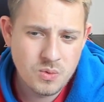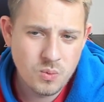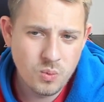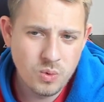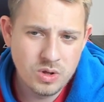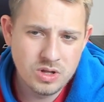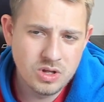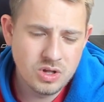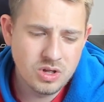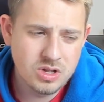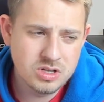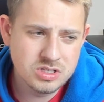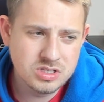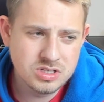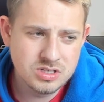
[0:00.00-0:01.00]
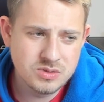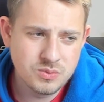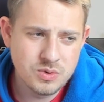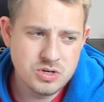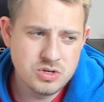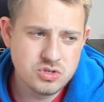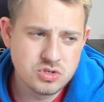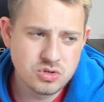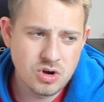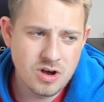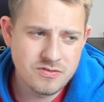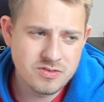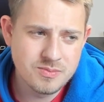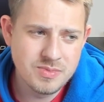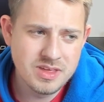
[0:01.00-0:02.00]
will, when you draw
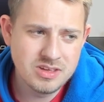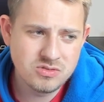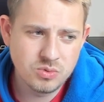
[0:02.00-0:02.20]
from this,